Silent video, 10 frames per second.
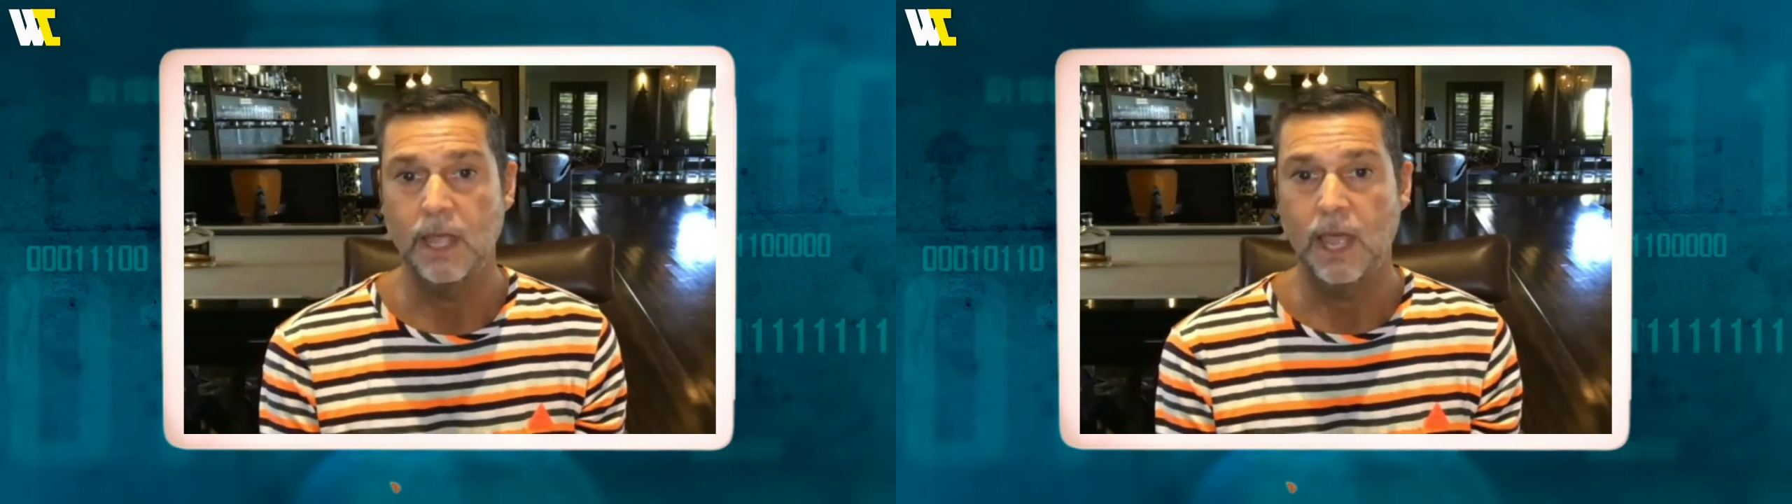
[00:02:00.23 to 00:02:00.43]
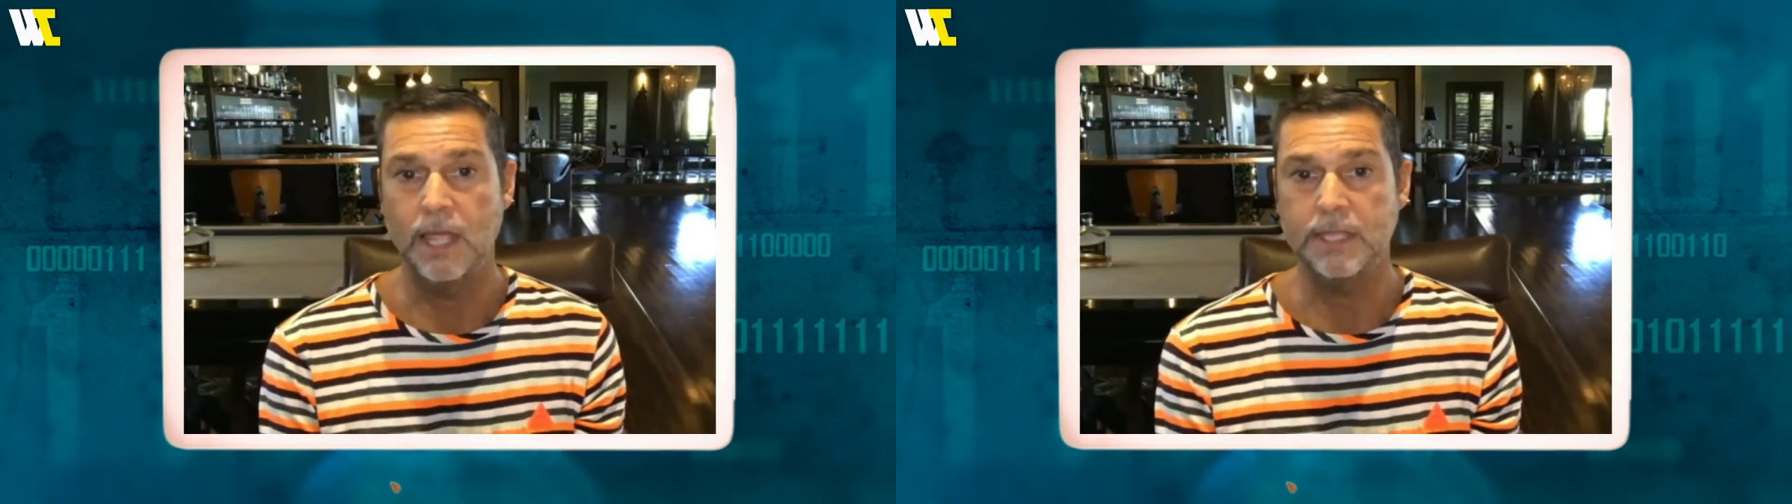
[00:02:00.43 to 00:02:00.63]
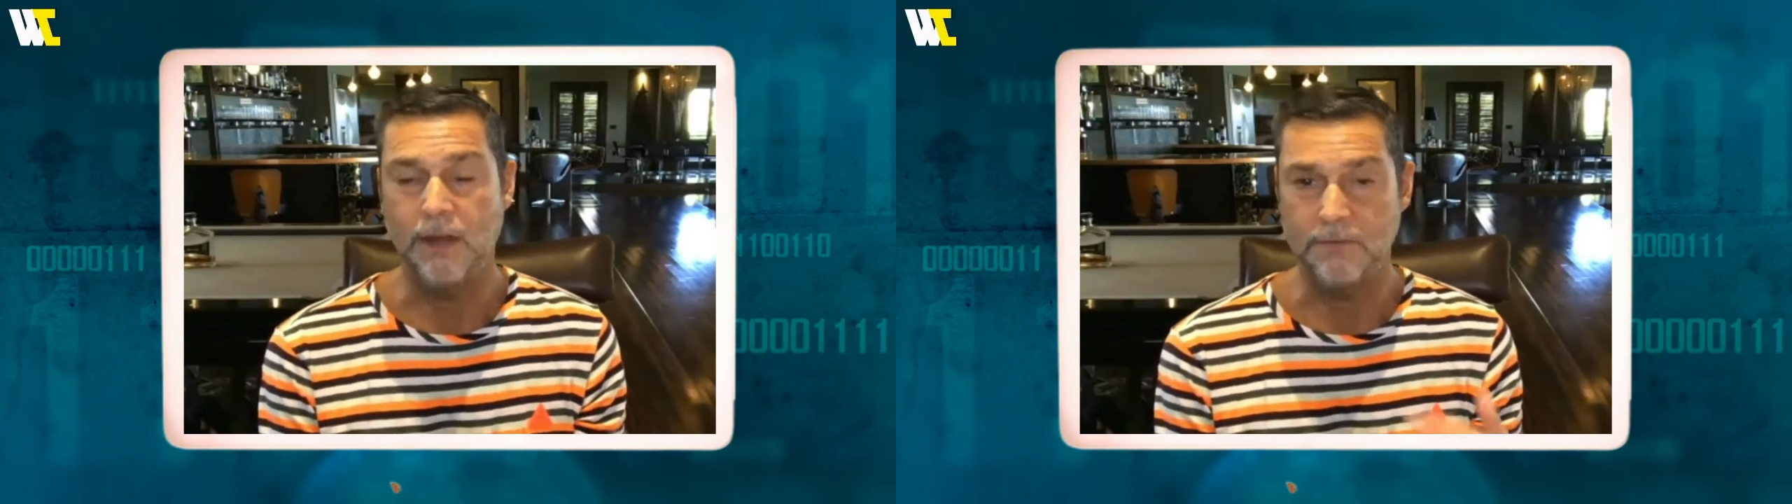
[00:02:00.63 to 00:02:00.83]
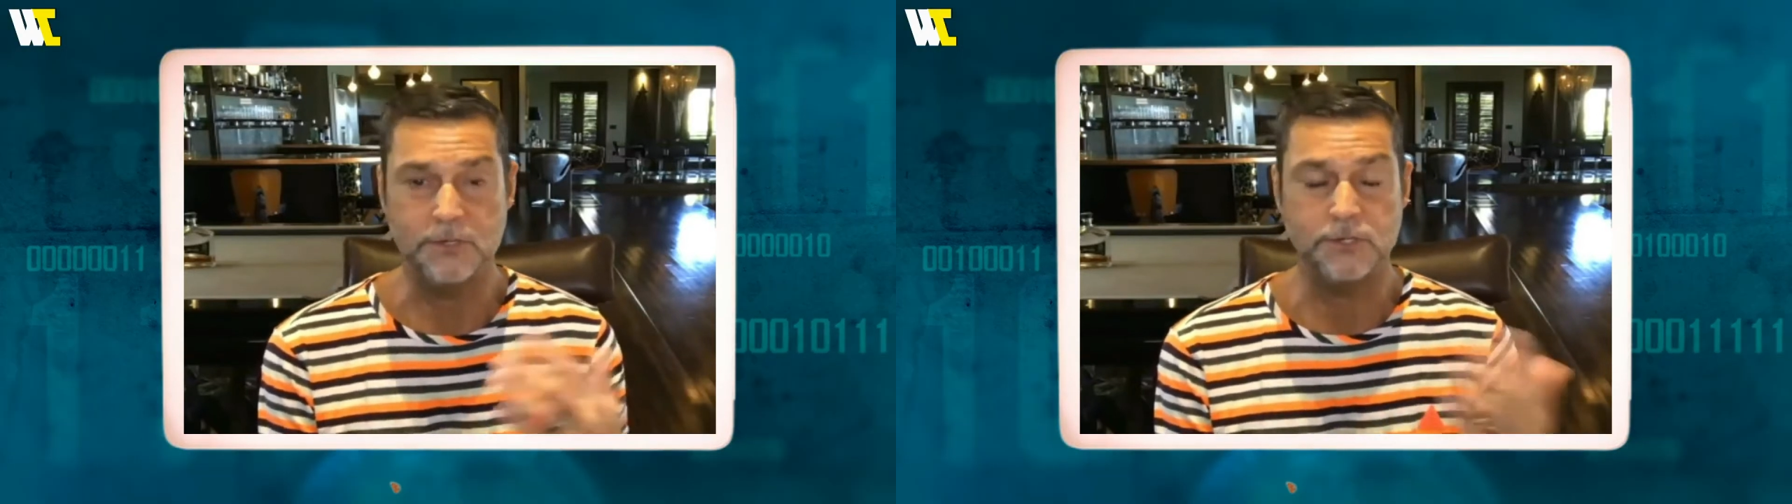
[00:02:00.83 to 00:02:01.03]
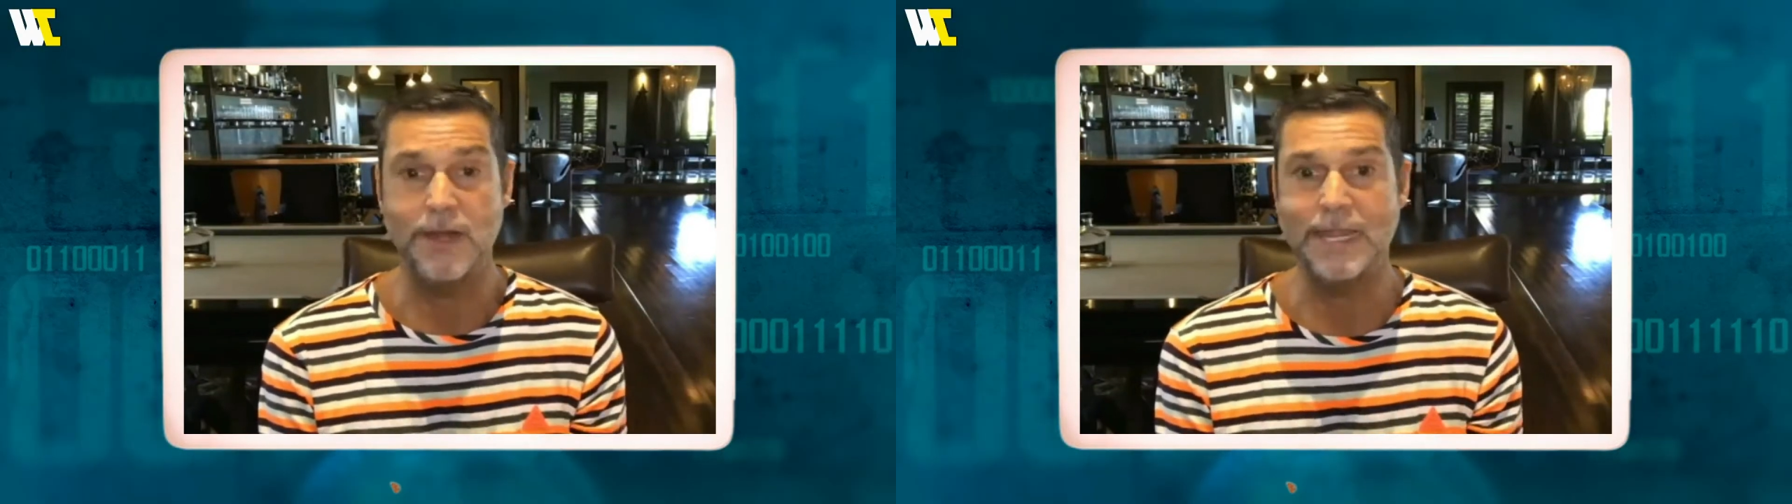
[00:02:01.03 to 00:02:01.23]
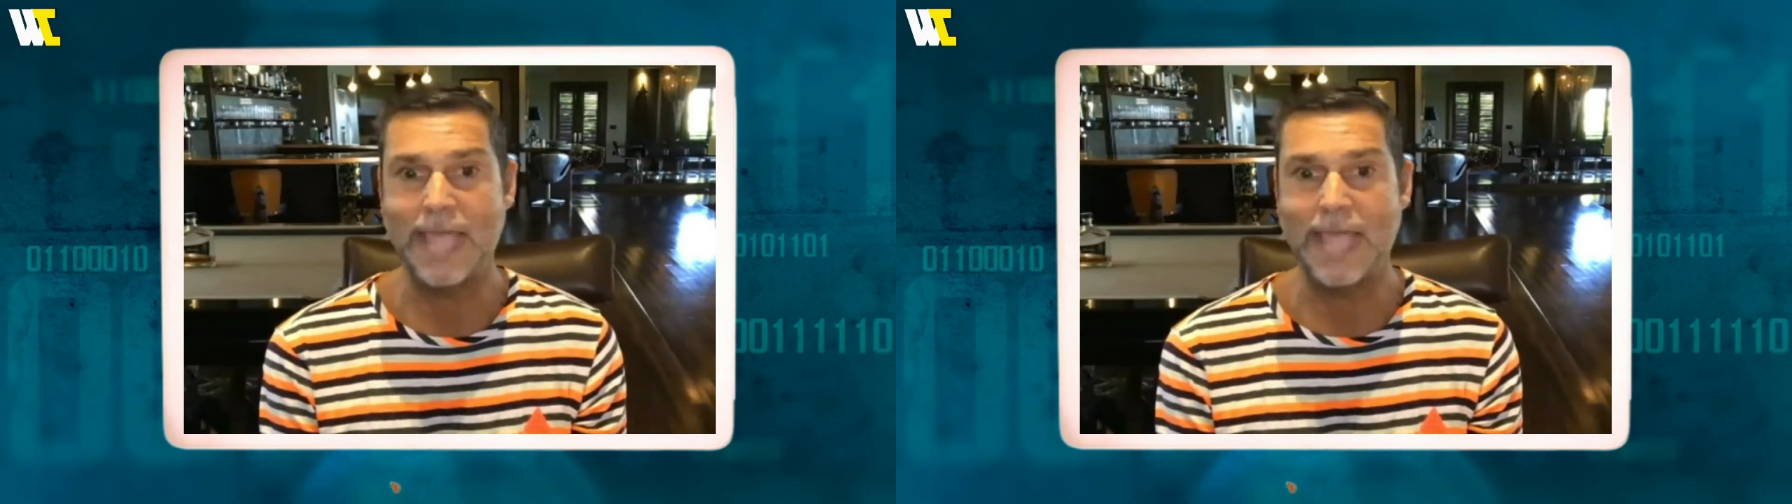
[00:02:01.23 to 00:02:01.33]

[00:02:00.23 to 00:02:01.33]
If you're trading